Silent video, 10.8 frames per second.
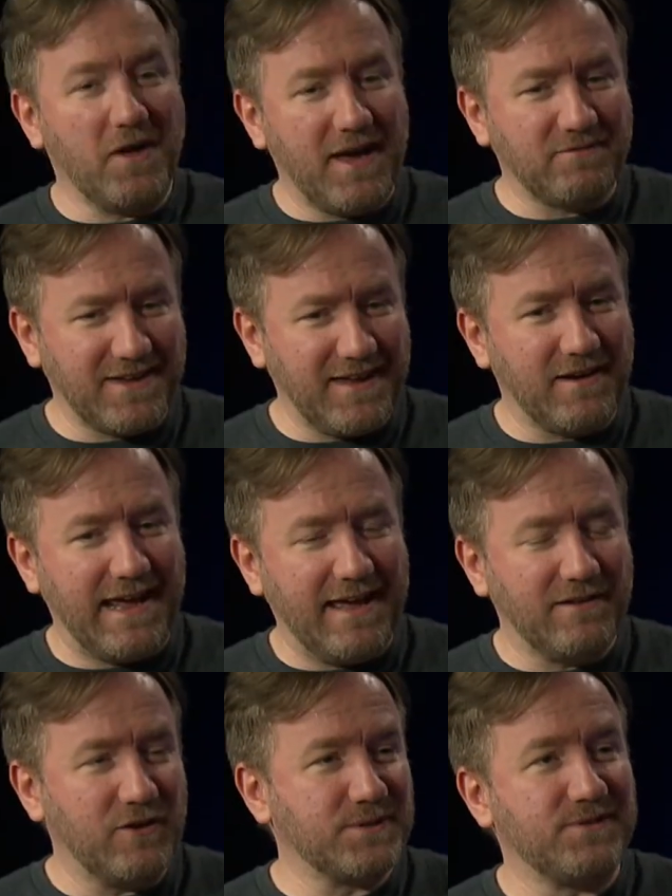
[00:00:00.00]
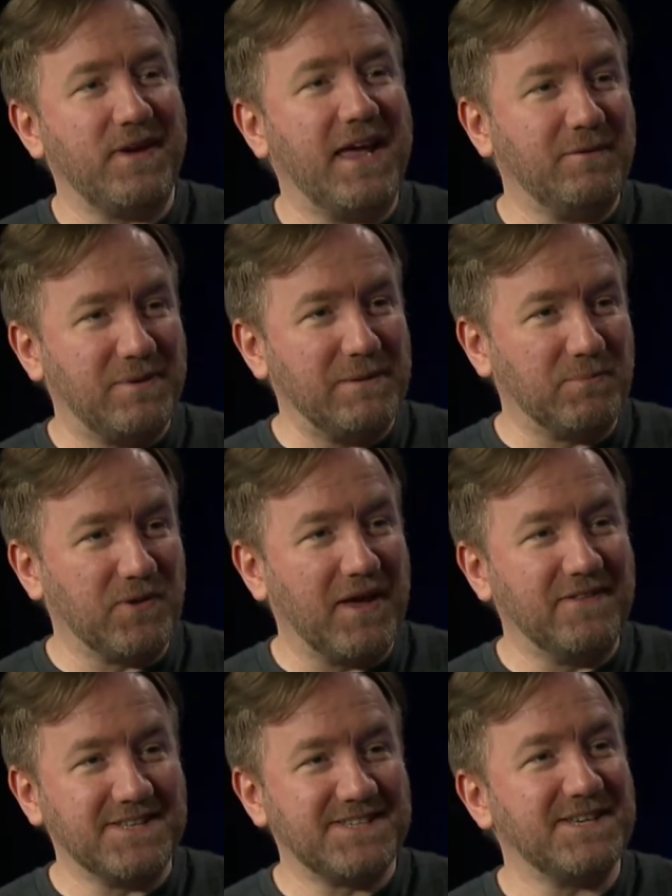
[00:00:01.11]
have to get notes of eight people
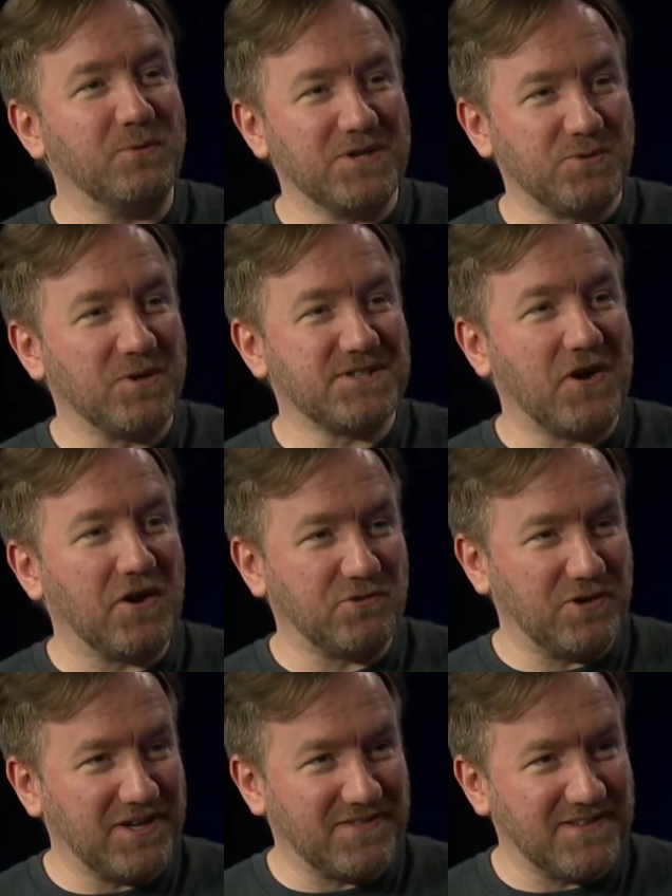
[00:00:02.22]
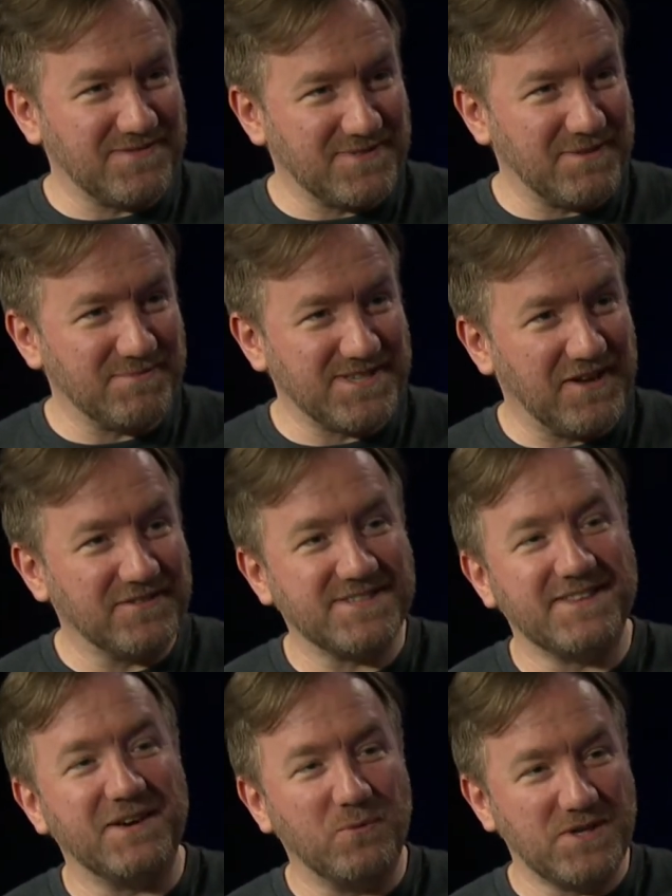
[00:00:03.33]
and then see which ones contradict themselves and
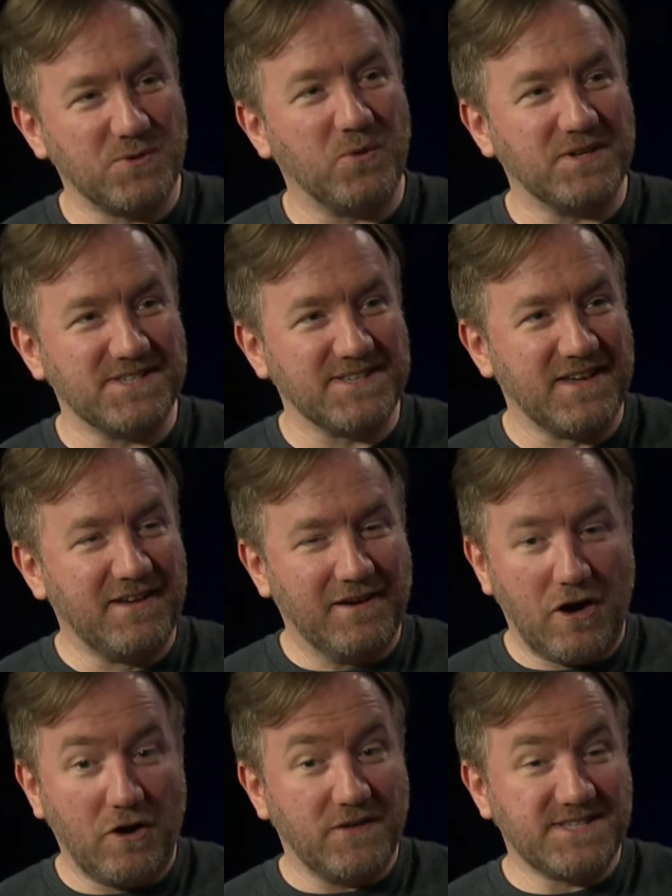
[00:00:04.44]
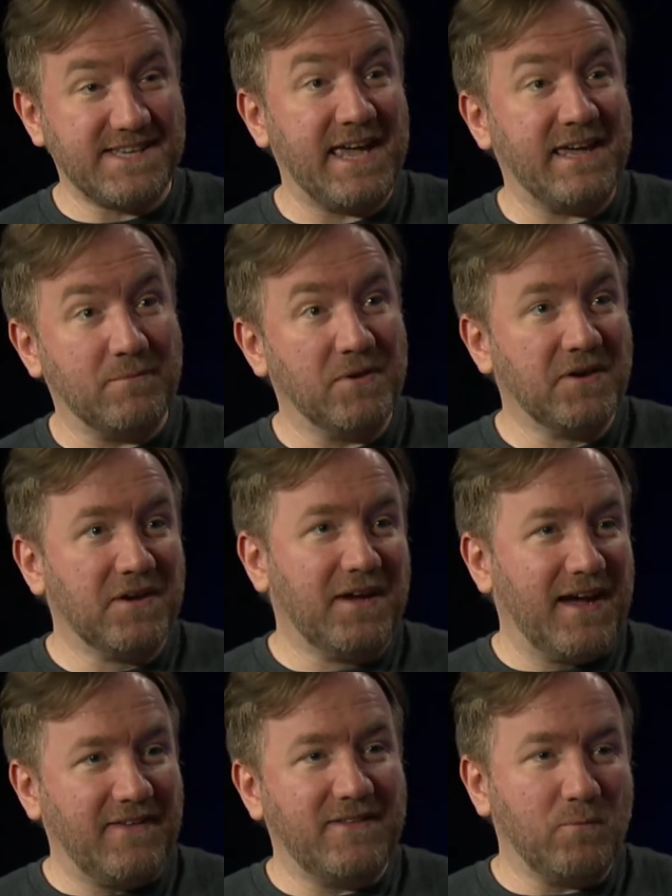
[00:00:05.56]
then which ones are the same,
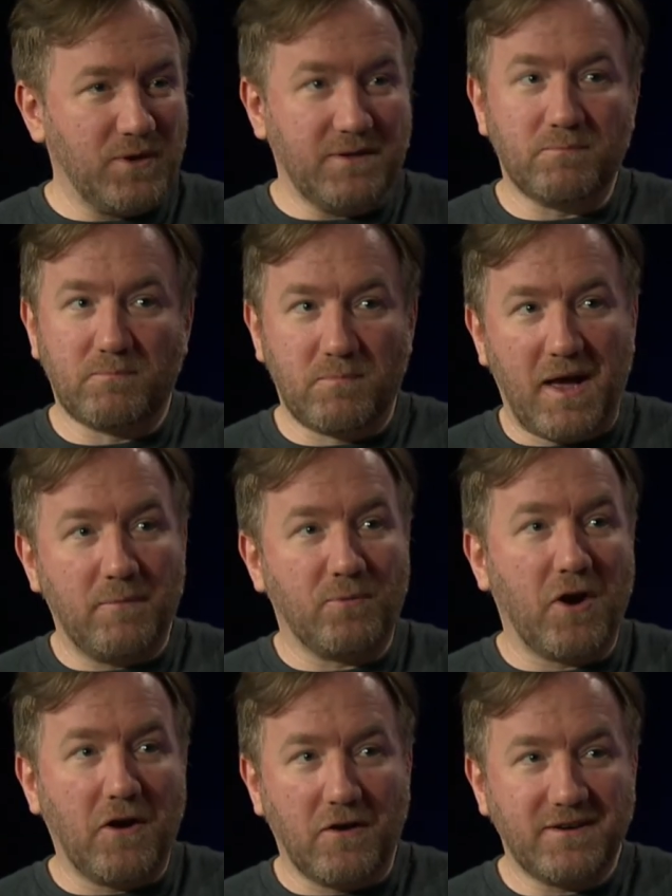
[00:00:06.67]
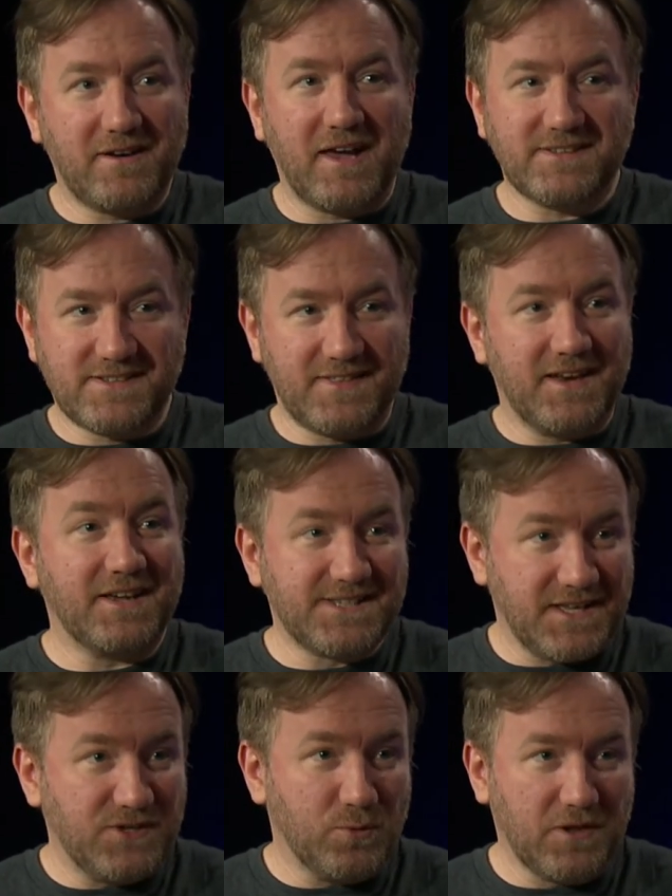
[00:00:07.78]
and then we I prioritize and then I
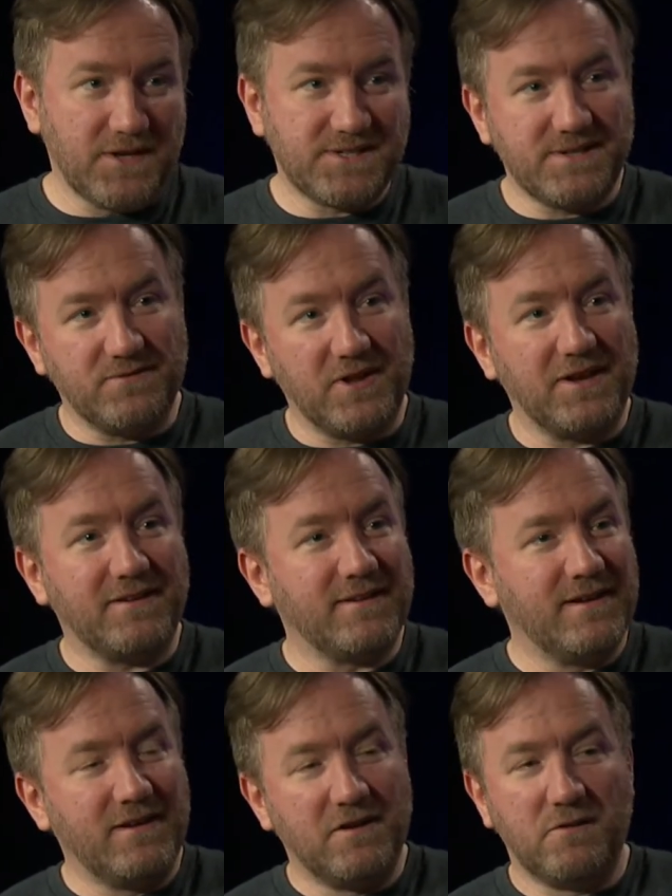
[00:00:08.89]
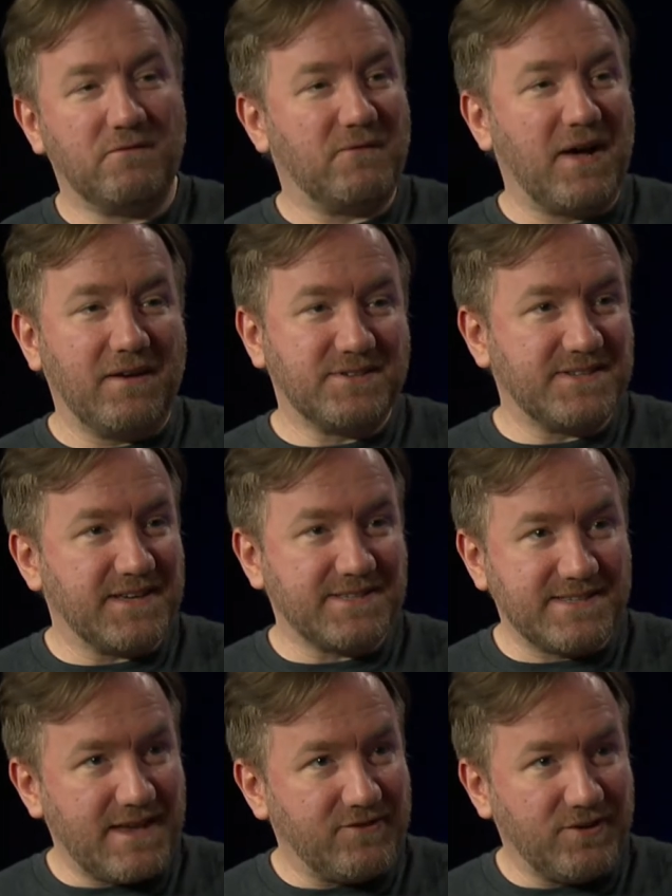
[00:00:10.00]
send you a list of like five, six,
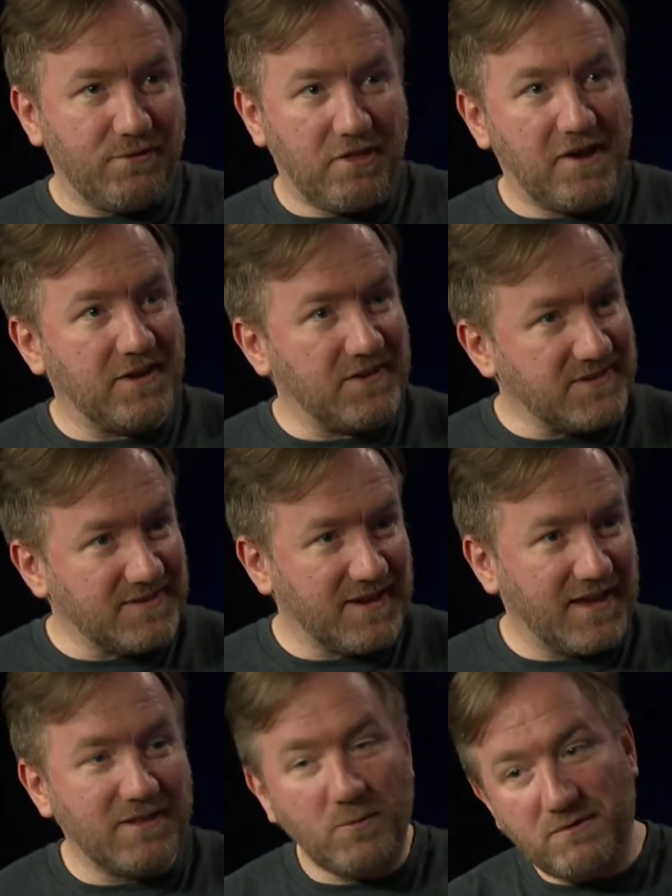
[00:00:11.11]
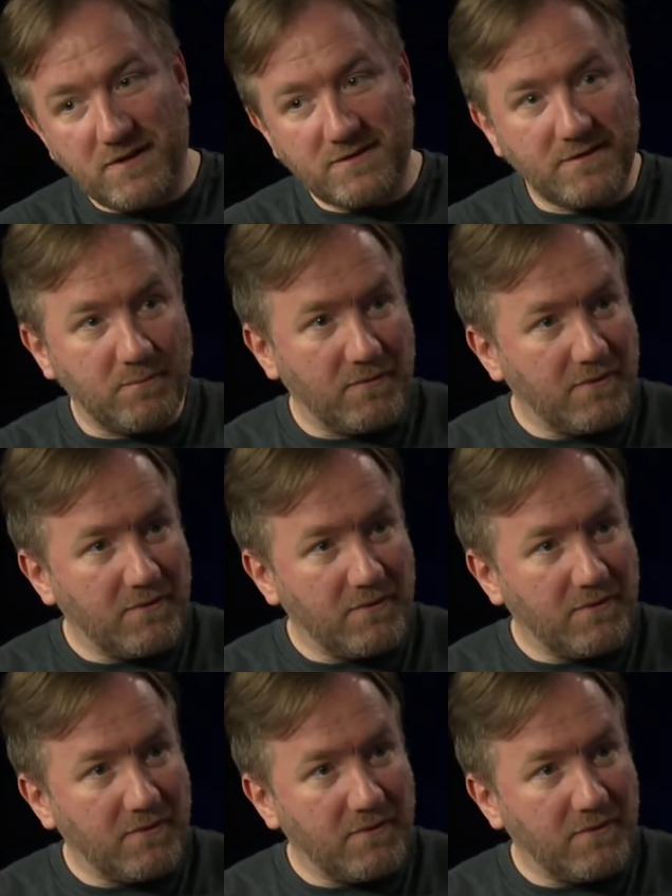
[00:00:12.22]
seven things, and then we fix them.